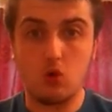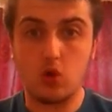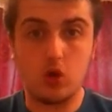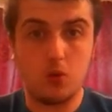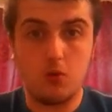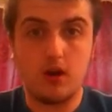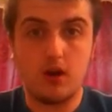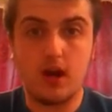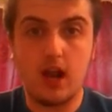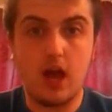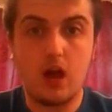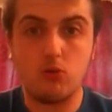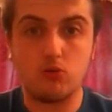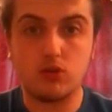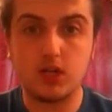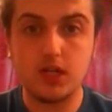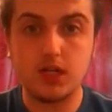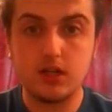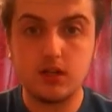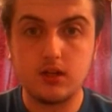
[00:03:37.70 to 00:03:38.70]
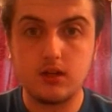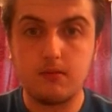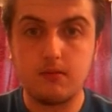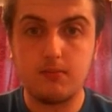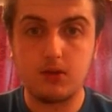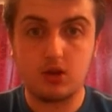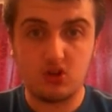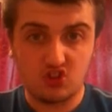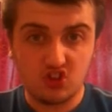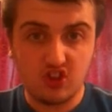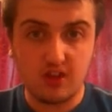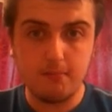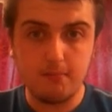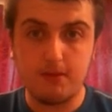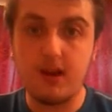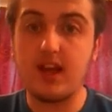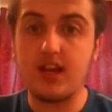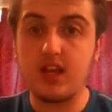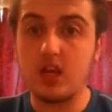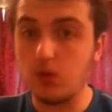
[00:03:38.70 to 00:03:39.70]
you weren't allowed, because
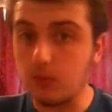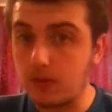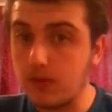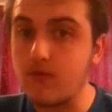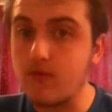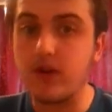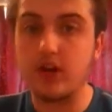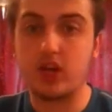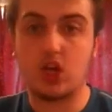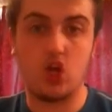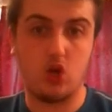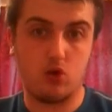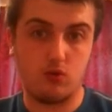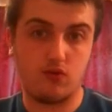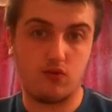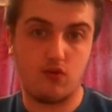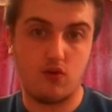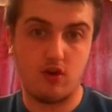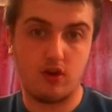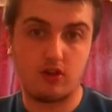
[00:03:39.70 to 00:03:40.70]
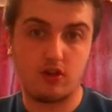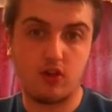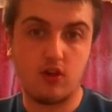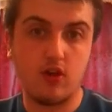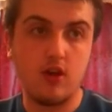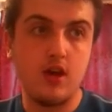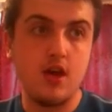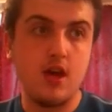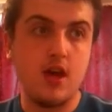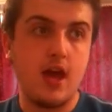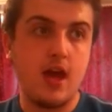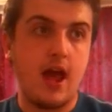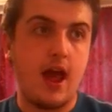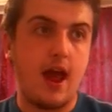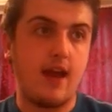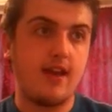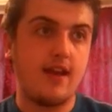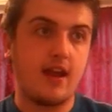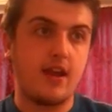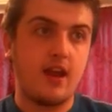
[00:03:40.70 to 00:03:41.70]
simply you'll be ridiculed for it.
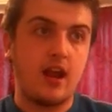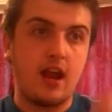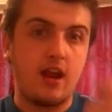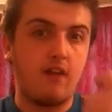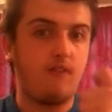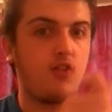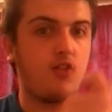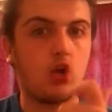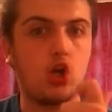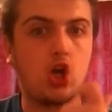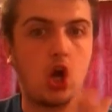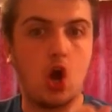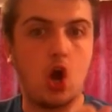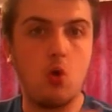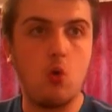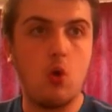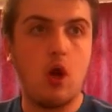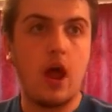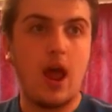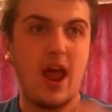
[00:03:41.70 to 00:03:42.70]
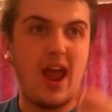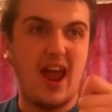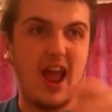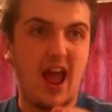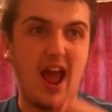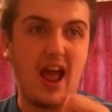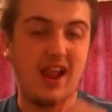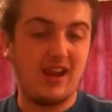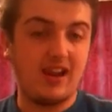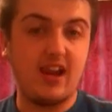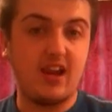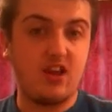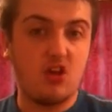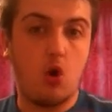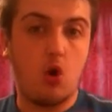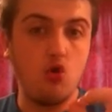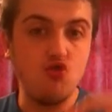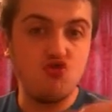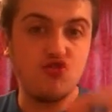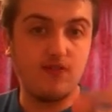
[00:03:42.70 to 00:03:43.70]
And then if you go at
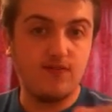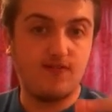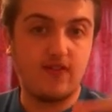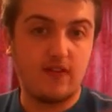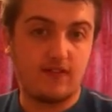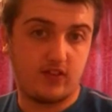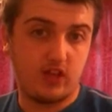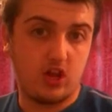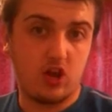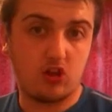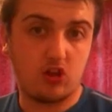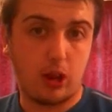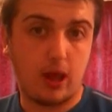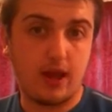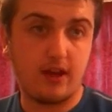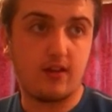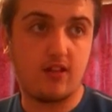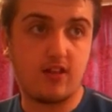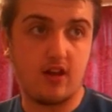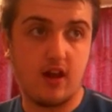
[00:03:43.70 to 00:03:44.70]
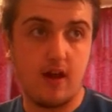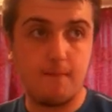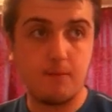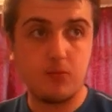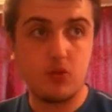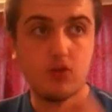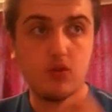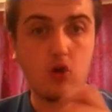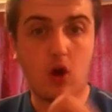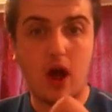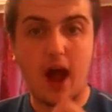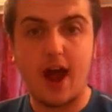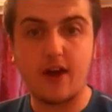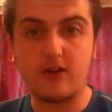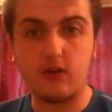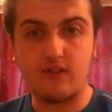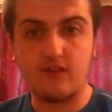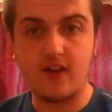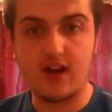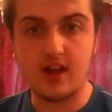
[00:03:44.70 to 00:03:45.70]
150 years later, you've got
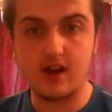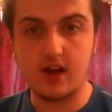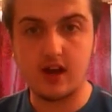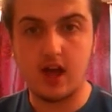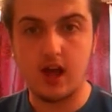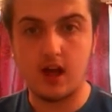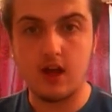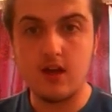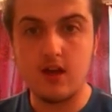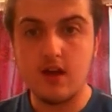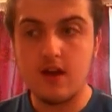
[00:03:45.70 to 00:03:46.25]
Adolf Hitler,